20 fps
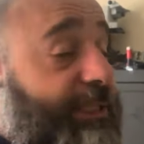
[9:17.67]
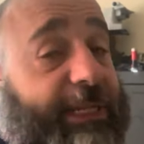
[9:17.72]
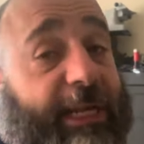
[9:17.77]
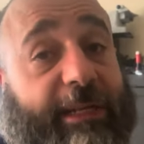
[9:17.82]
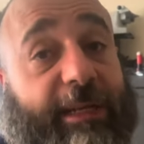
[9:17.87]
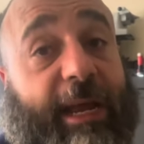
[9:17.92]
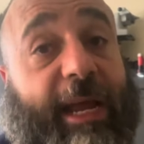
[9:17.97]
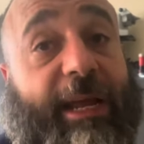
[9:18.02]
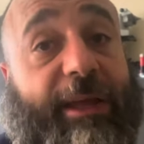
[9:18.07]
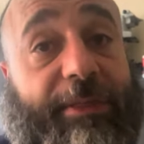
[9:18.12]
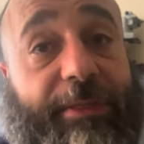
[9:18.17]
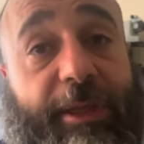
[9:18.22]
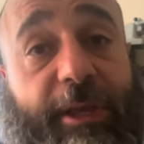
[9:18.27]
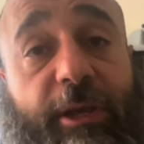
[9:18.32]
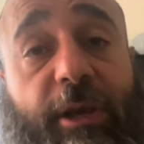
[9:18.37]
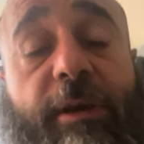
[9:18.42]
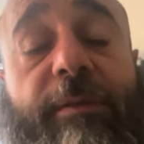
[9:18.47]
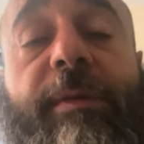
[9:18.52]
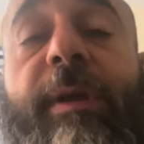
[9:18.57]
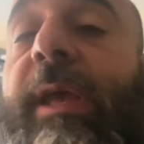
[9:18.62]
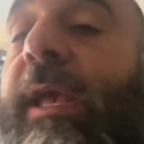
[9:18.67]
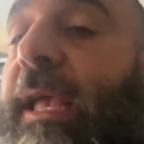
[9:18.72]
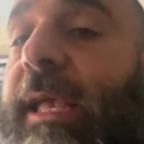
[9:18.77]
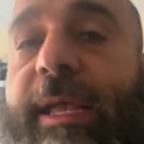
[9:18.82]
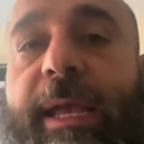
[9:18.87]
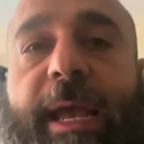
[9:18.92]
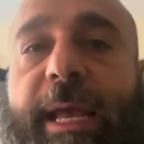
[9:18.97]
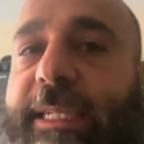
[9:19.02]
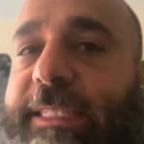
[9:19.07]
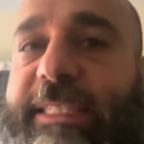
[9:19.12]
idea I can think of.
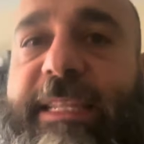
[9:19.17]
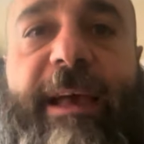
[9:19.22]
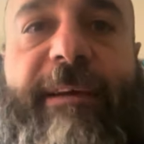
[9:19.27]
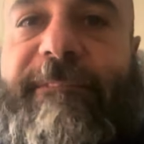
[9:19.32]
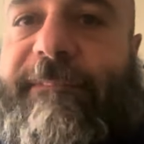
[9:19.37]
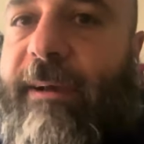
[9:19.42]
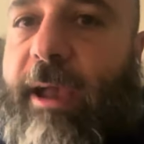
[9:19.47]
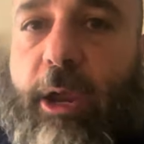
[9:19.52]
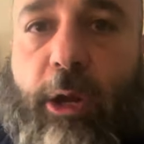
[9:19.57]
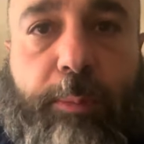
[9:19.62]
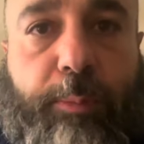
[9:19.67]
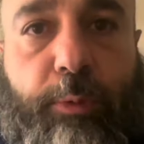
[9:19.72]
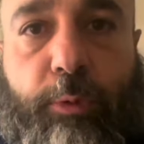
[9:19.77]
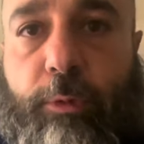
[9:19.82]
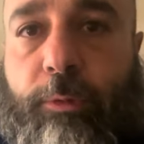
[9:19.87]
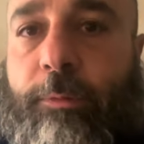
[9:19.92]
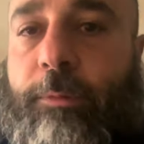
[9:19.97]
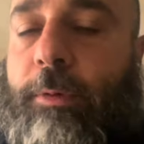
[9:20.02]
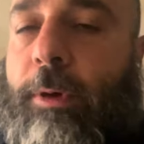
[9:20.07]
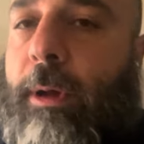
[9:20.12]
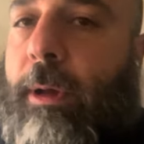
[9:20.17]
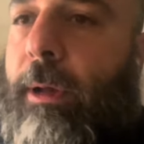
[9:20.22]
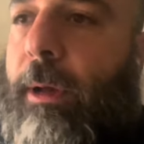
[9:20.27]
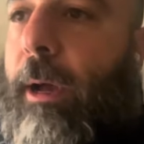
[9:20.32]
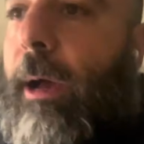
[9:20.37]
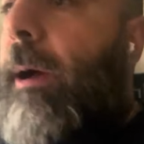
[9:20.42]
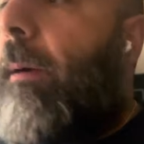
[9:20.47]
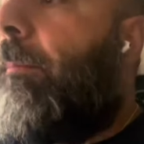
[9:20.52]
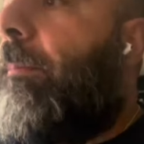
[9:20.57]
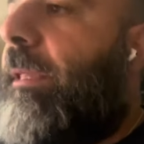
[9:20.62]
Yeah, it's not fireproof.
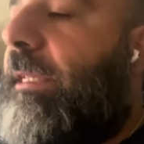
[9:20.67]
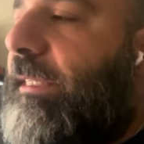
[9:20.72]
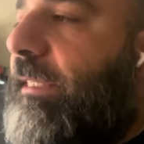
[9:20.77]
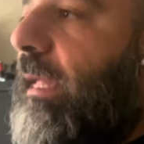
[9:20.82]
Um, it's